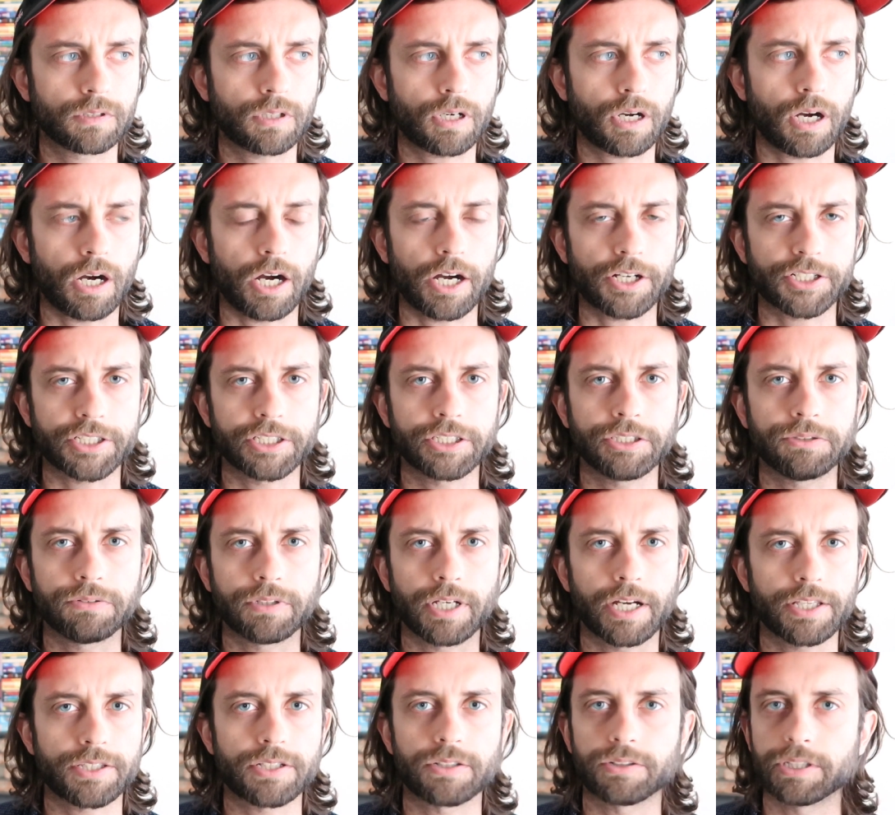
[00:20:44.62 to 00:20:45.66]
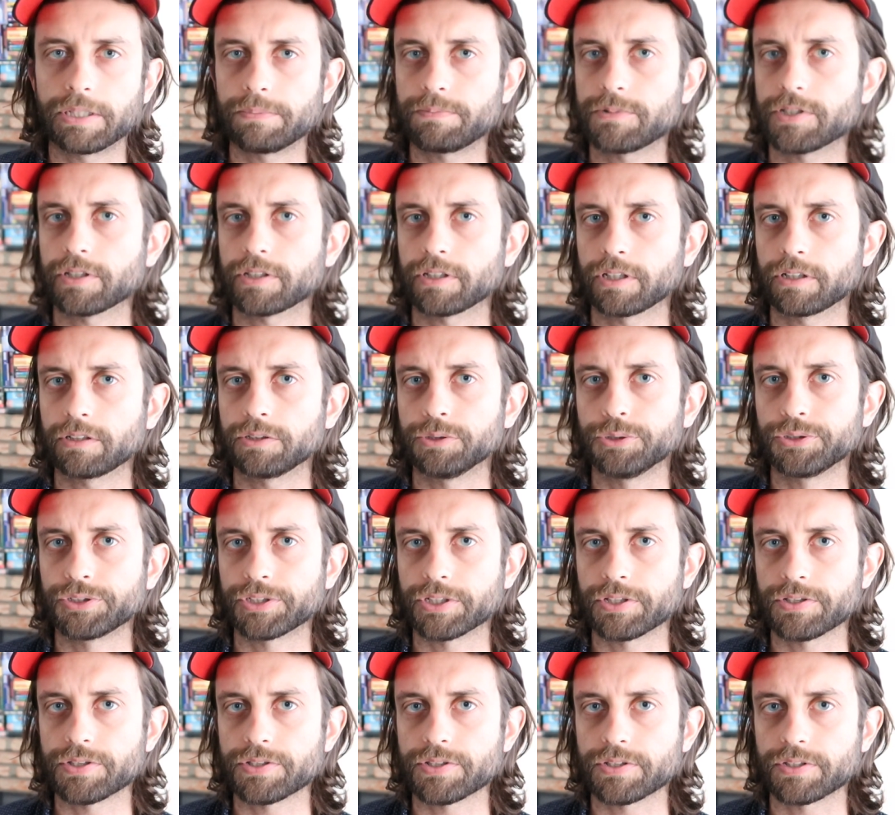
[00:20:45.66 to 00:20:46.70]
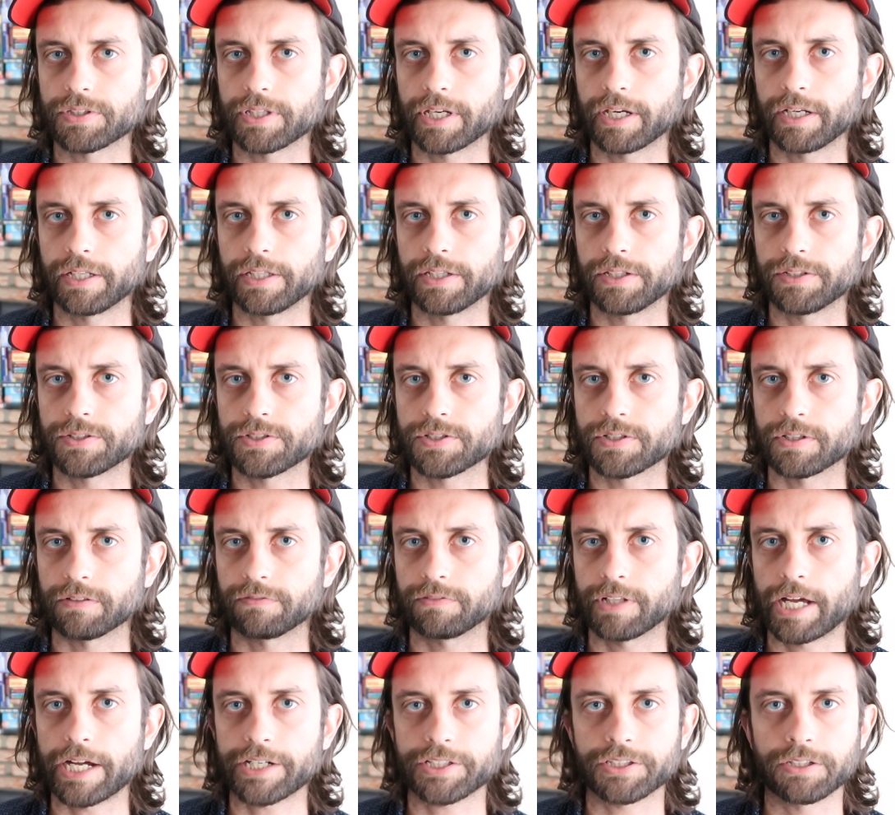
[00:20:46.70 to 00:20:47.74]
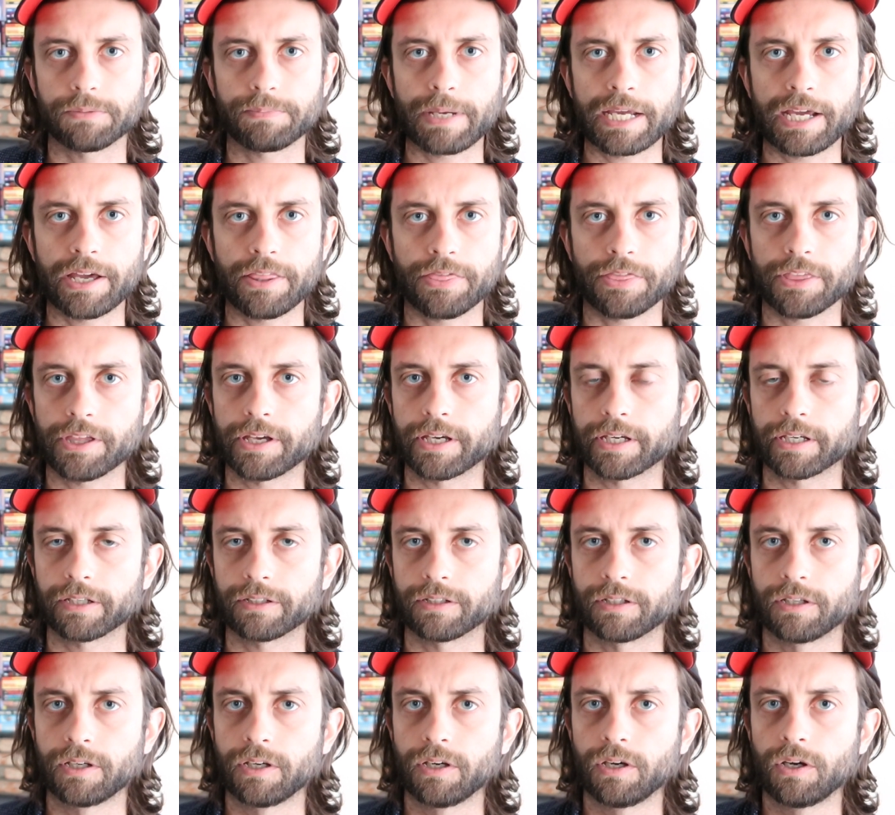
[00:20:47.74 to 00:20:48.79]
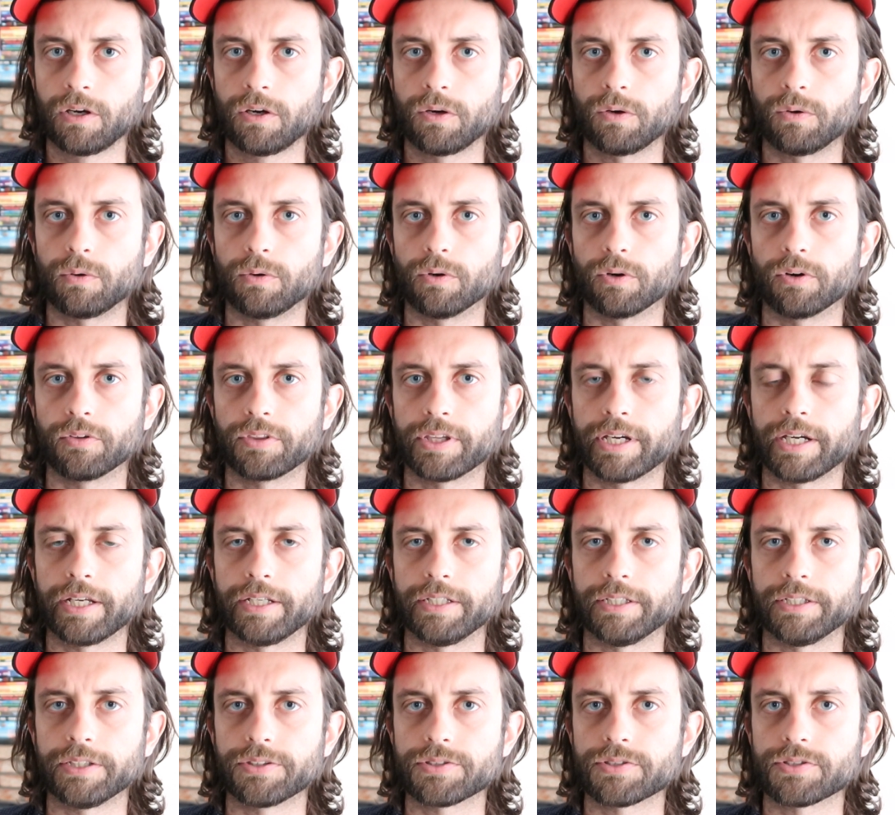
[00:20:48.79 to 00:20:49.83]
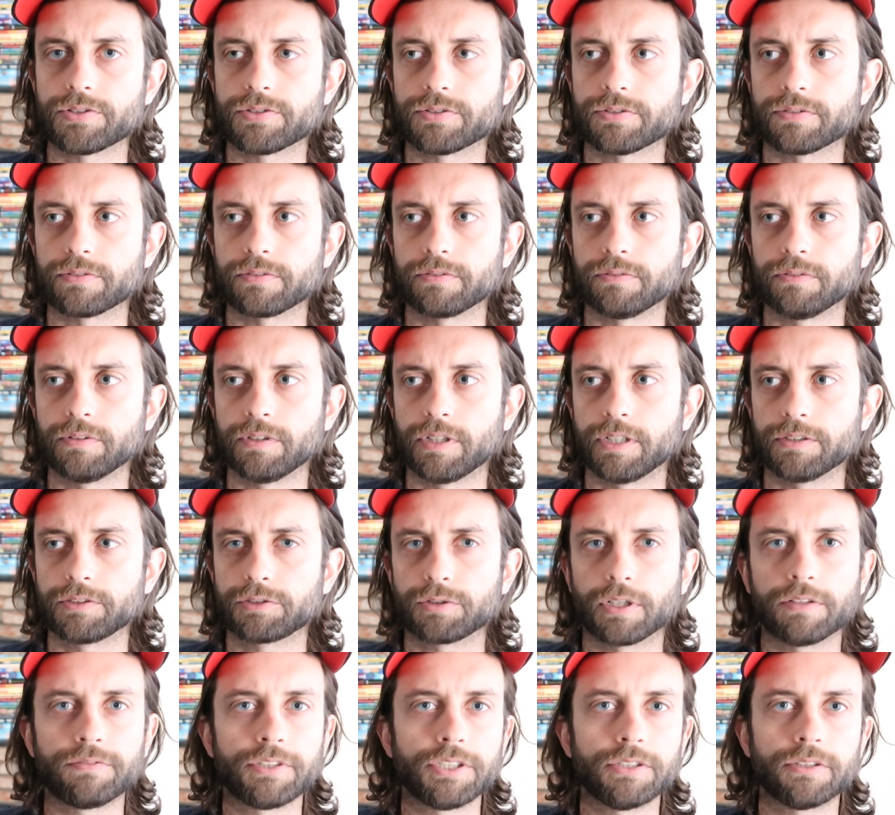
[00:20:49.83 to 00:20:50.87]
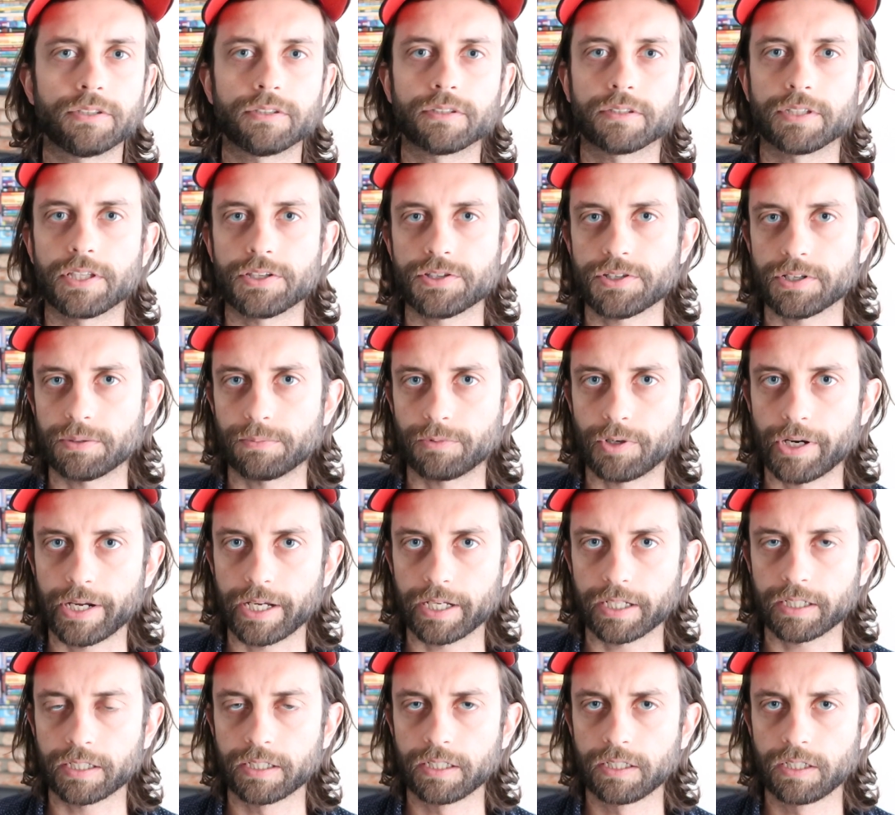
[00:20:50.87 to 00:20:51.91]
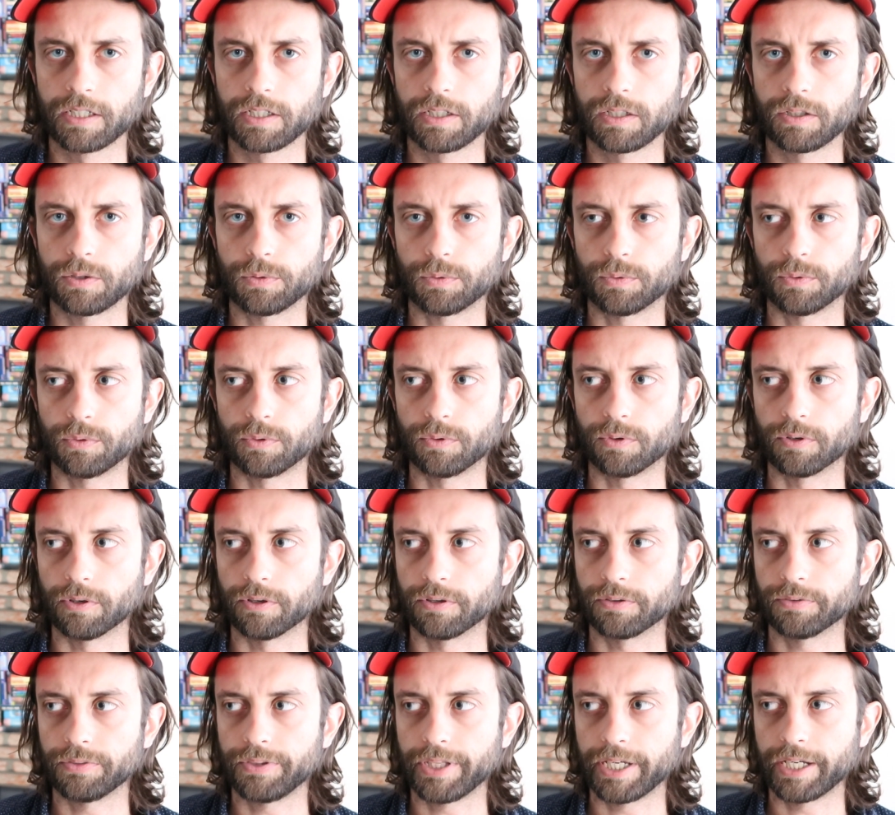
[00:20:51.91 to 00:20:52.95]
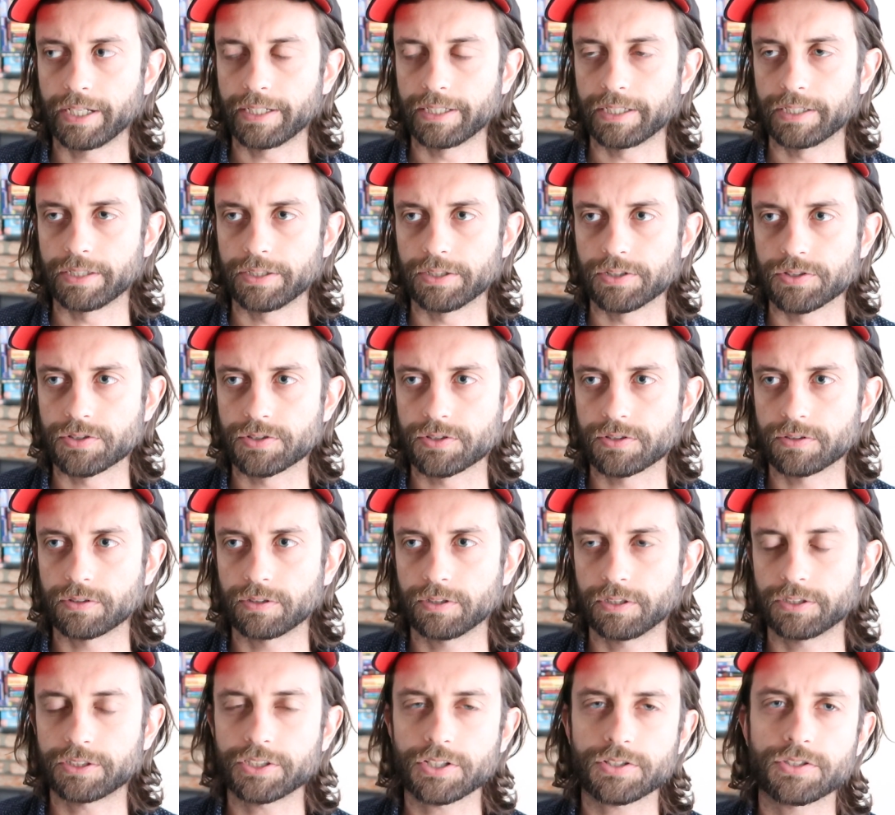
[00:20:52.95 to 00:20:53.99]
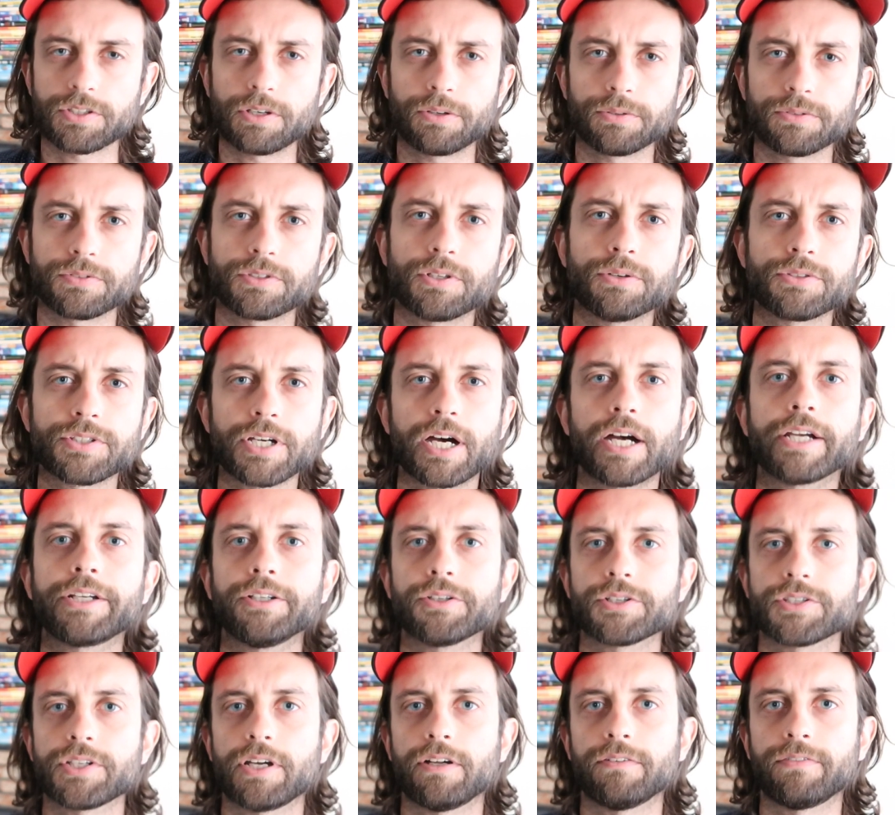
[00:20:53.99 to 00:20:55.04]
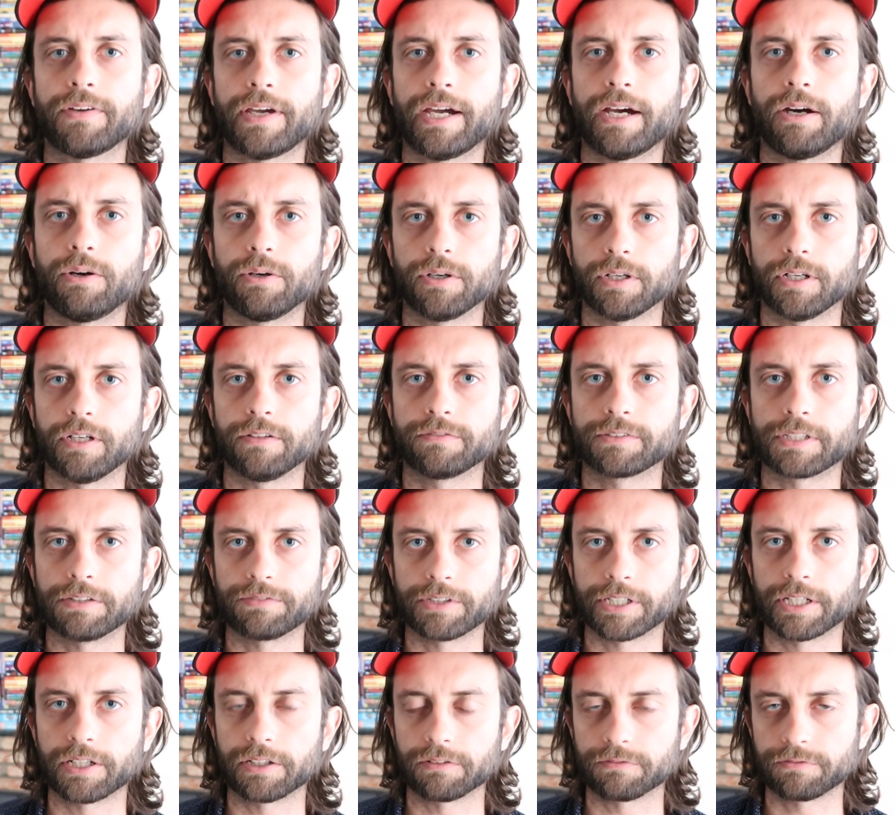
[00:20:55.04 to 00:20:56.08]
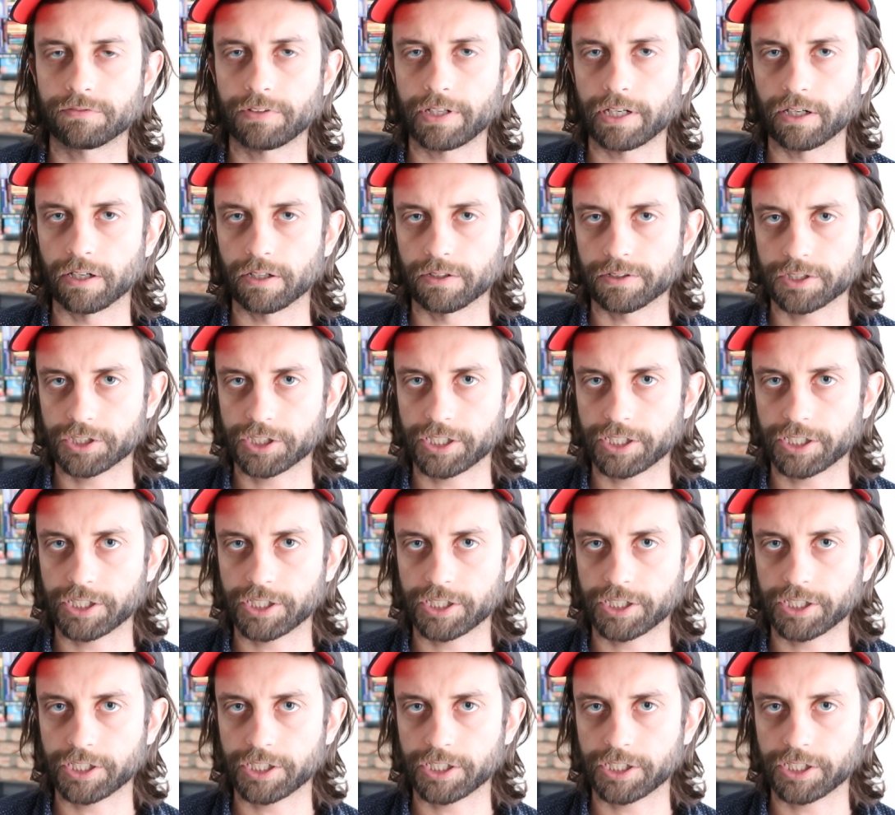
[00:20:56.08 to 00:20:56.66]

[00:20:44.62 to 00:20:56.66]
caution you not to leap to conclusions that it's a flash in the pan thing or that it's trivial in some way or that it is just don't don't talk yourself out of giving it a fair